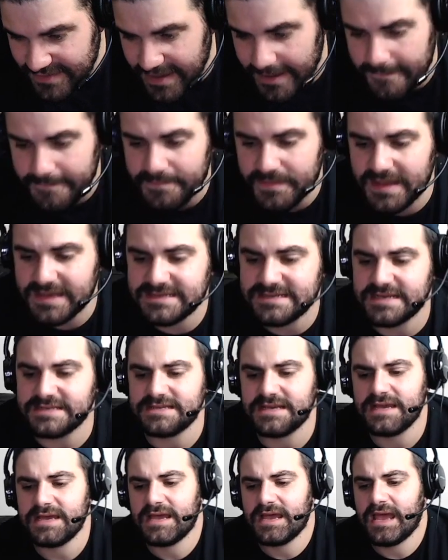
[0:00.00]
Yeah, he says,
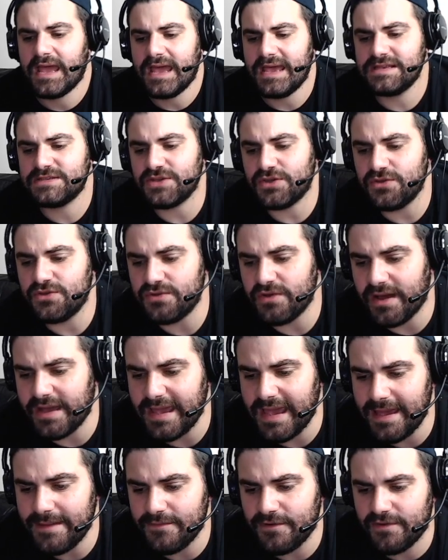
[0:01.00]
is
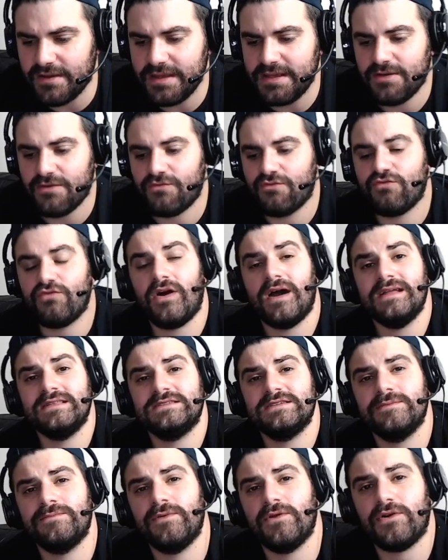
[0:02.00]
Unai Emery right
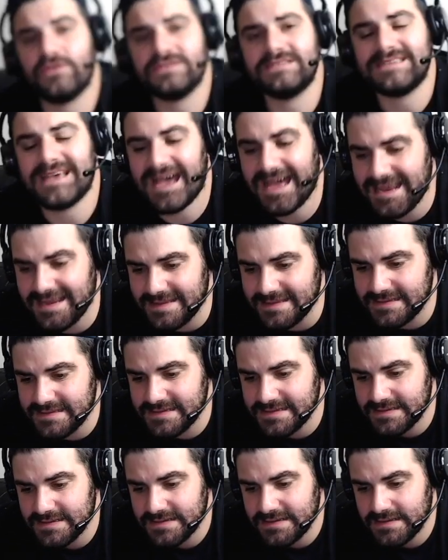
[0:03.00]
to block talent,